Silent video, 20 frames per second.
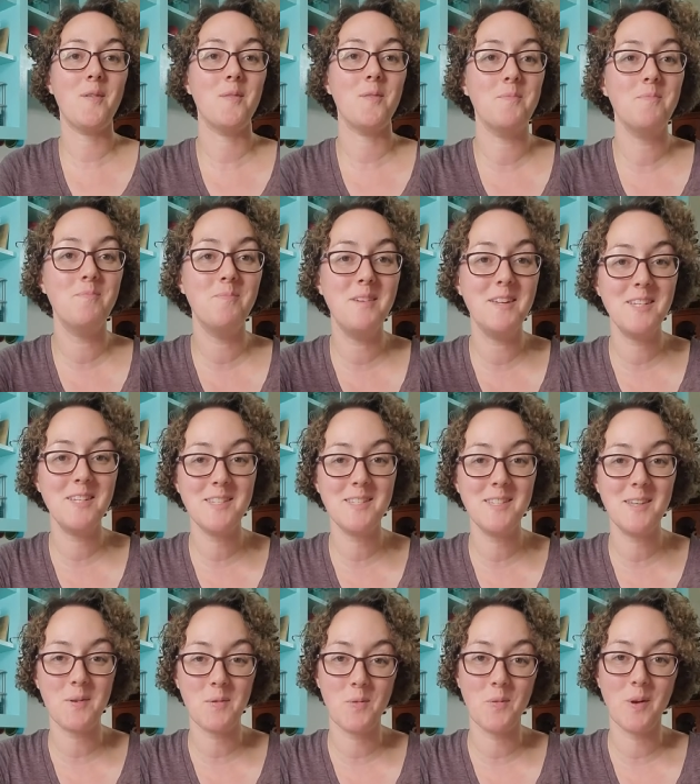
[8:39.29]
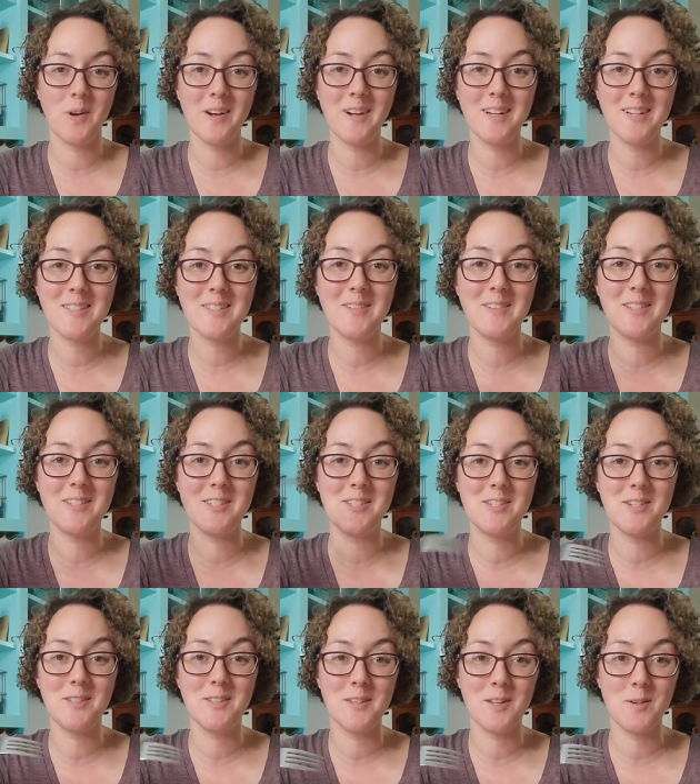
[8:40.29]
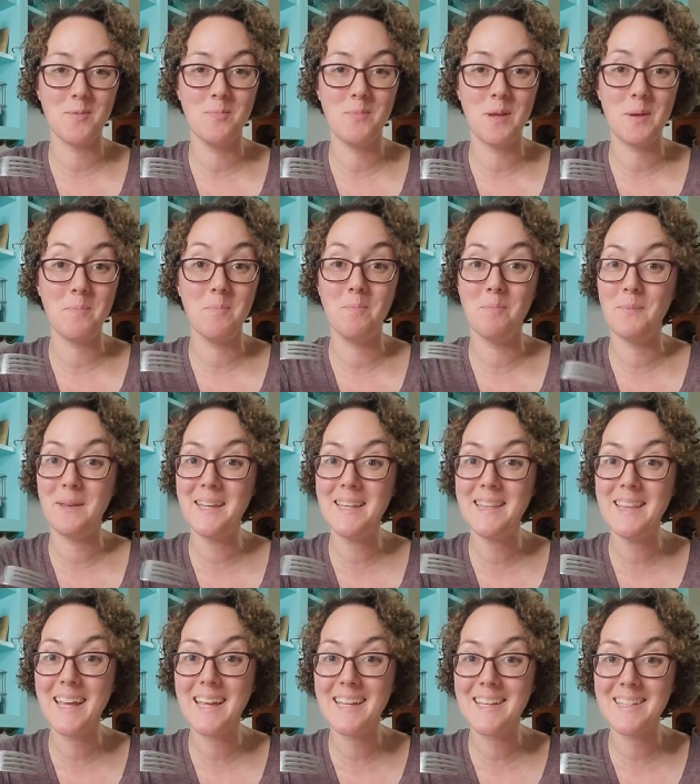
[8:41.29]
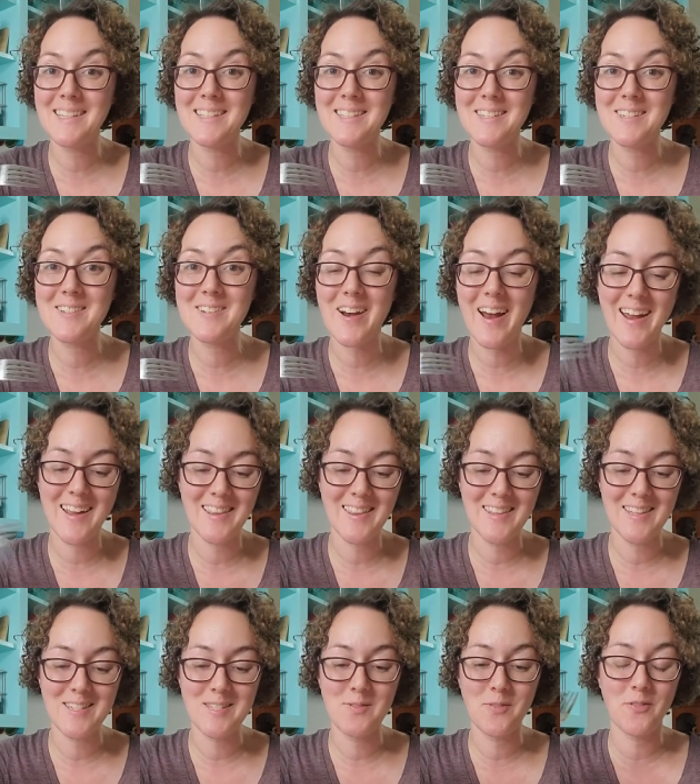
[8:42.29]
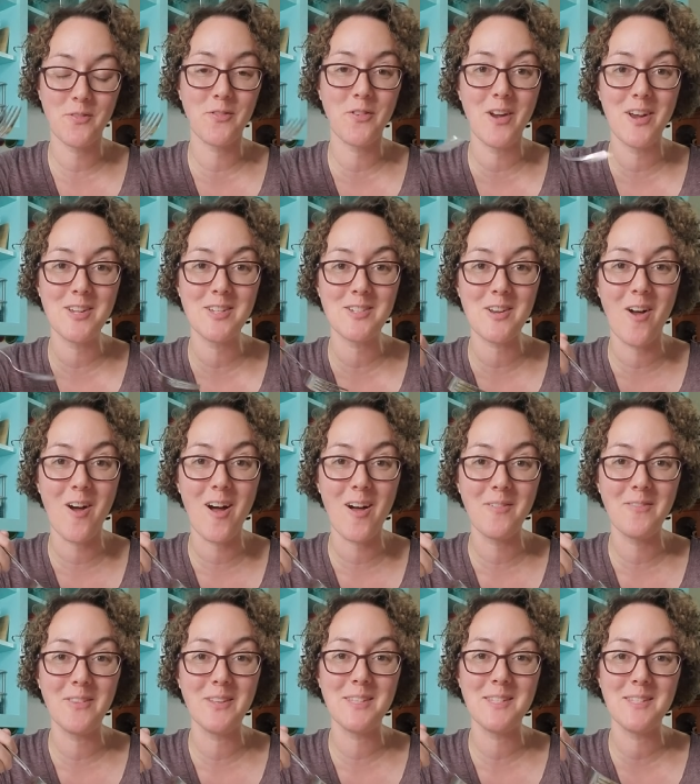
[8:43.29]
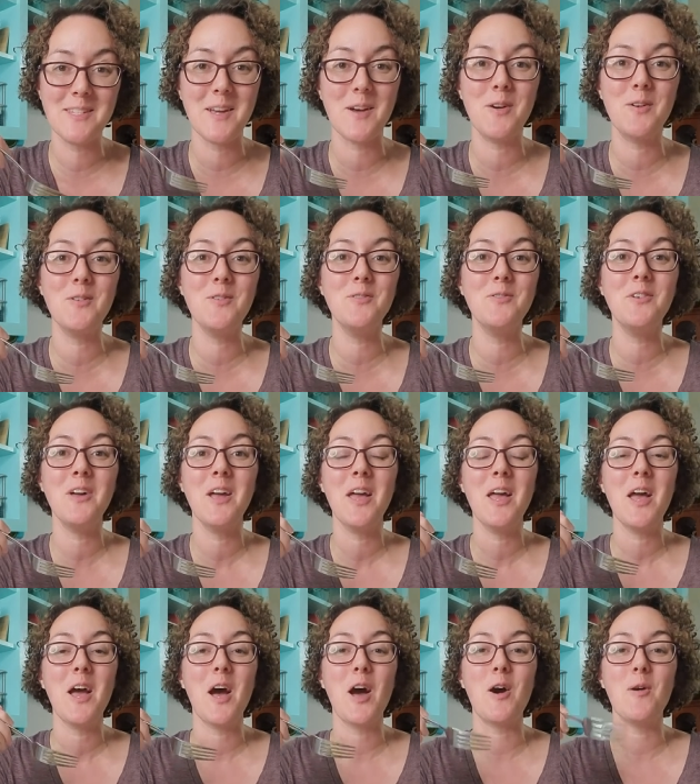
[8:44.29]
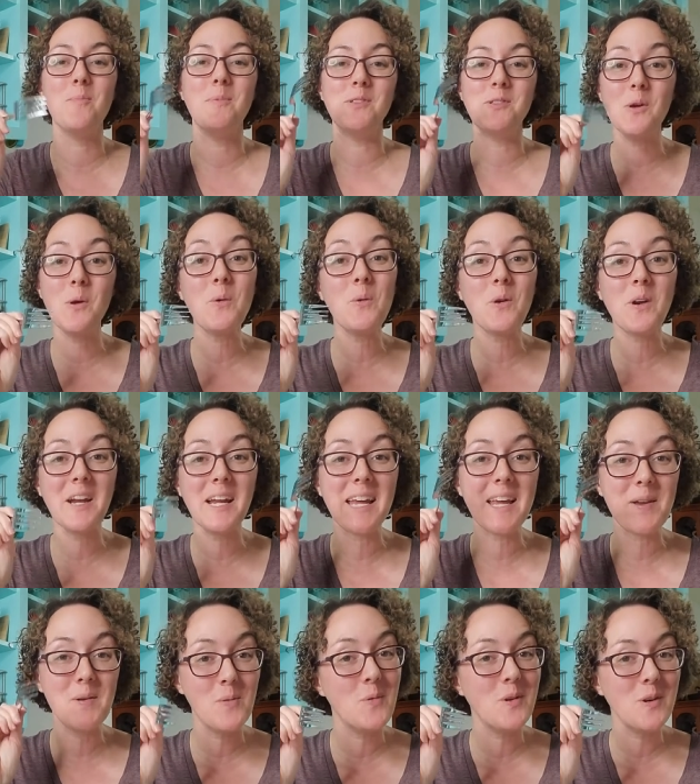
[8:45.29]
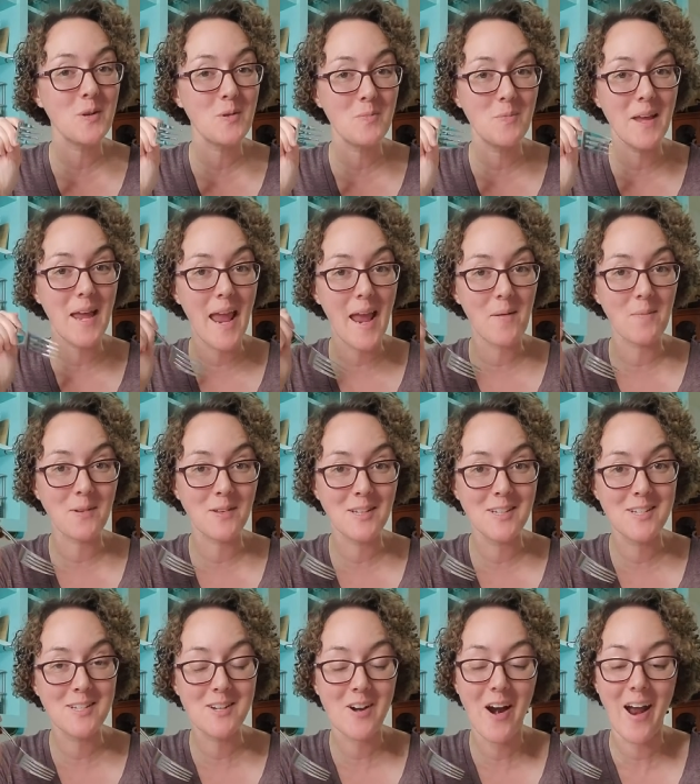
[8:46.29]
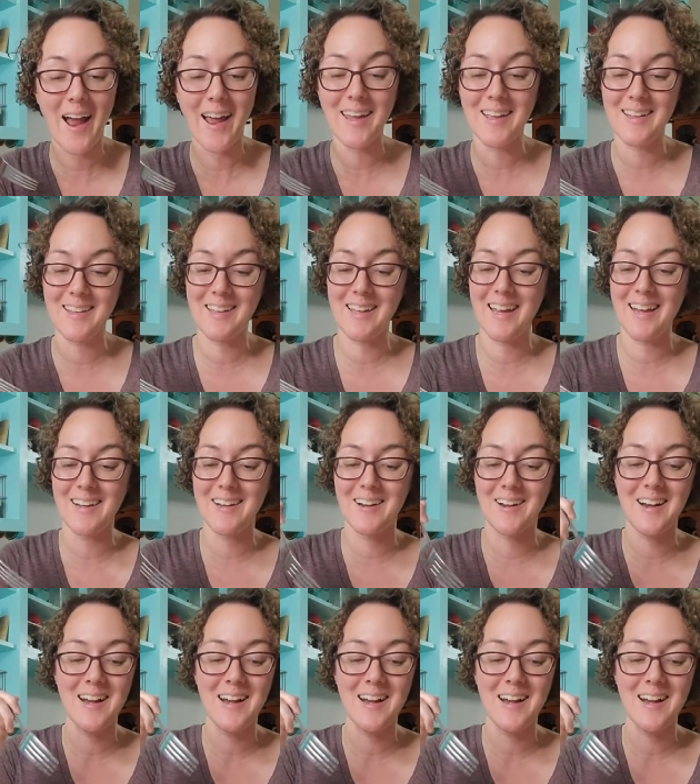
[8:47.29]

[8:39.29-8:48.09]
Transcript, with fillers: Mitch is at work, so it's just gonna be me that gets to try this fresh off the stove. Uh, but don't worry, he will be able to try it later.